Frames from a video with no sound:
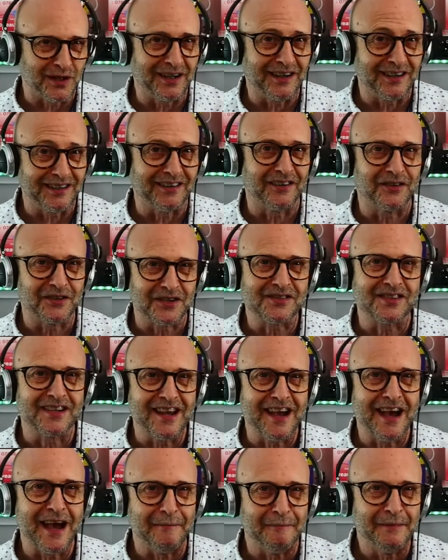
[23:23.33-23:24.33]
I honestly
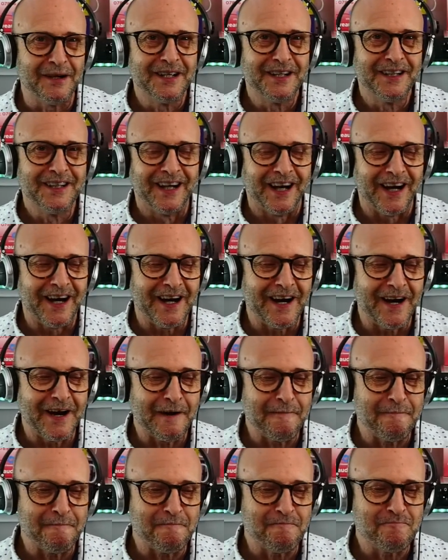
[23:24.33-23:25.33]
am.
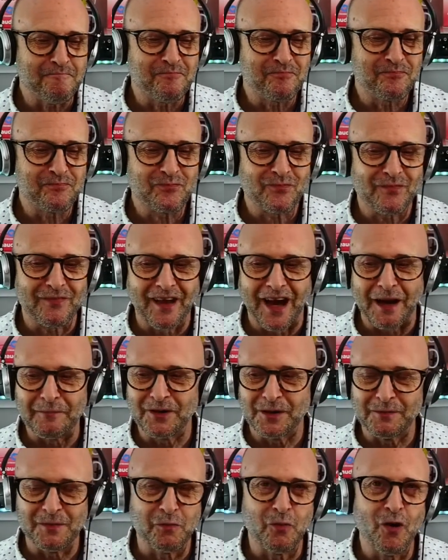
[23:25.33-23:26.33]
I'm
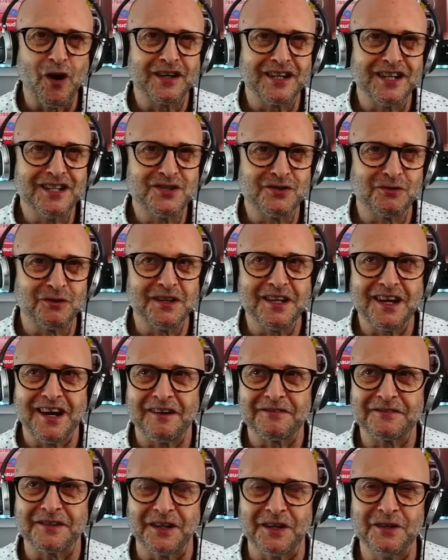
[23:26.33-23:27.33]
going to be working during the
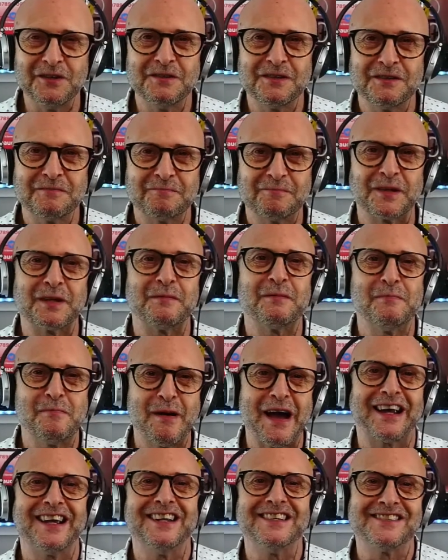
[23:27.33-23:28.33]
afternoon, but I'll be
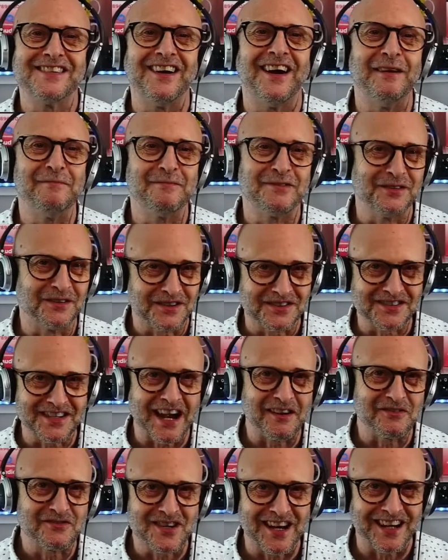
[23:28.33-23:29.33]
back in time to do the
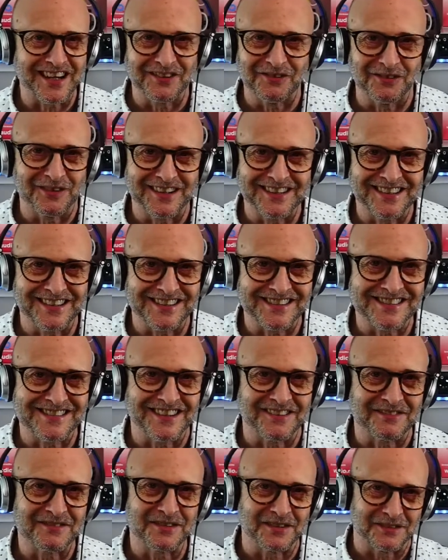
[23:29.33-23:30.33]
sound check and all that kind of
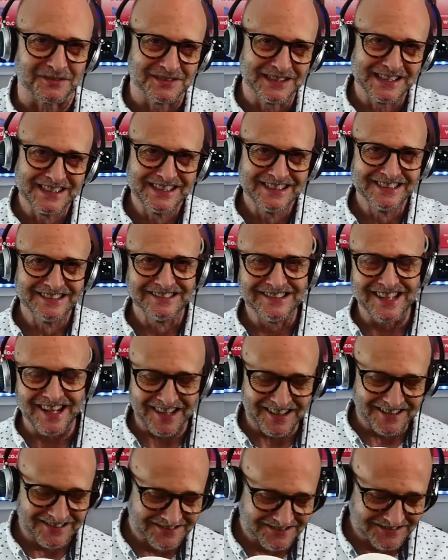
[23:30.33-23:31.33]
stuff. So
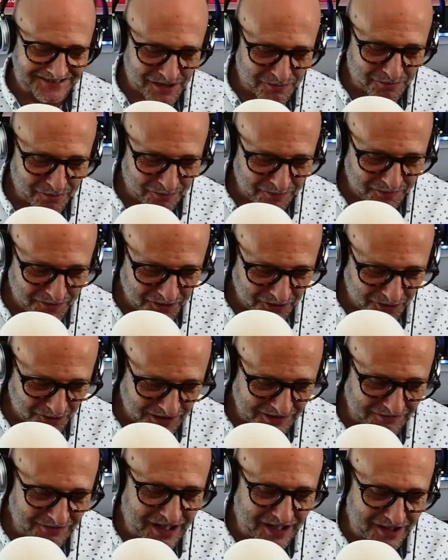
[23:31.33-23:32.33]
yeah, no problem at all.
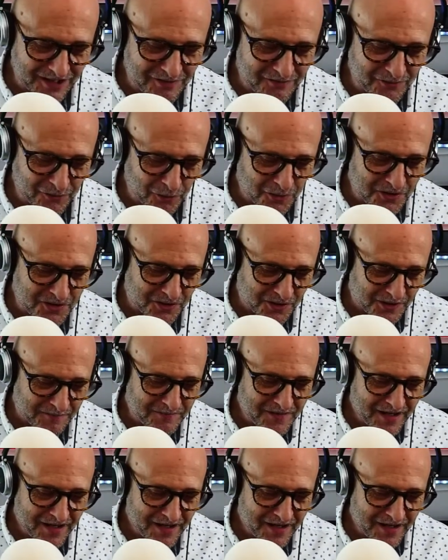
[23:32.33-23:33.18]
Really looking forward to it.